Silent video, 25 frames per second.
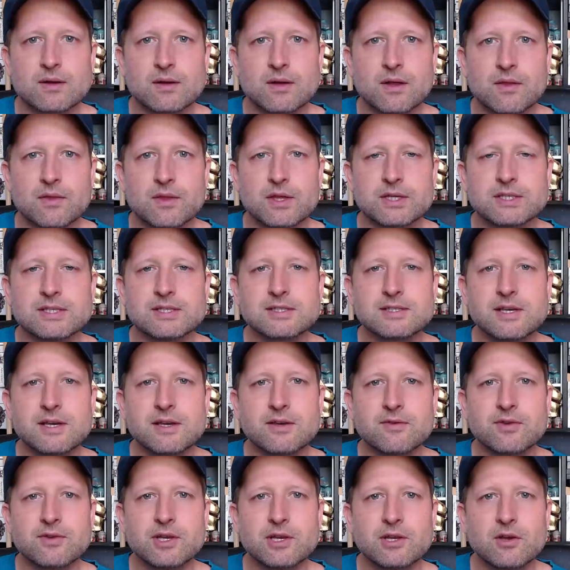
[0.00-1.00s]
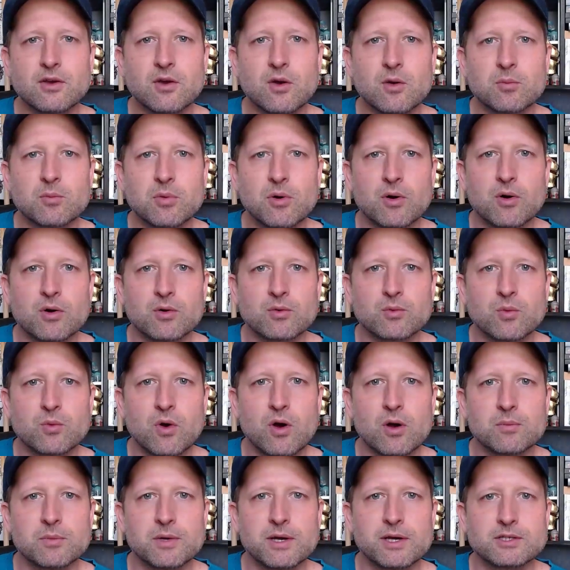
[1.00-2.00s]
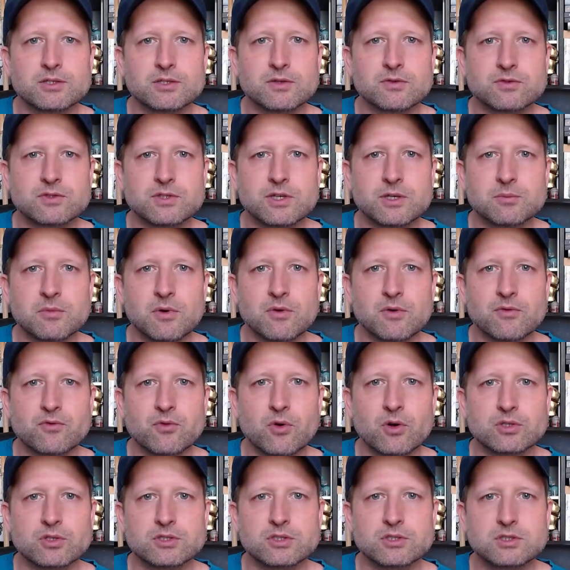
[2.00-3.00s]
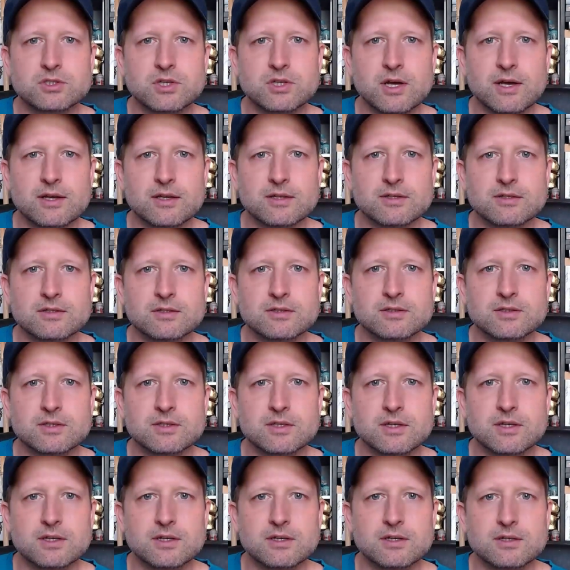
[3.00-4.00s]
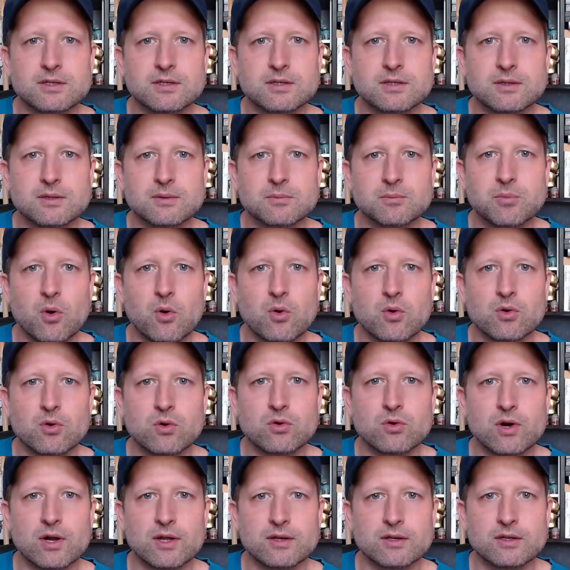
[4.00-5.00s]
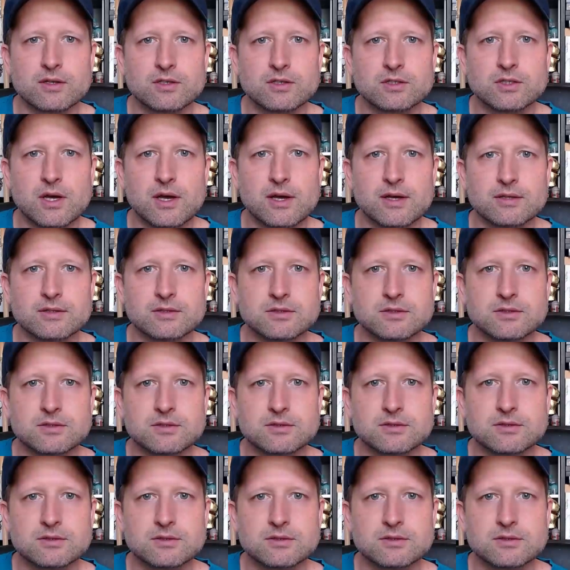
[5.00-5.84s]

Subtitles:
This is a video about Warhammer Age of Sigmar Frost Giants and Bonegrinder Giants.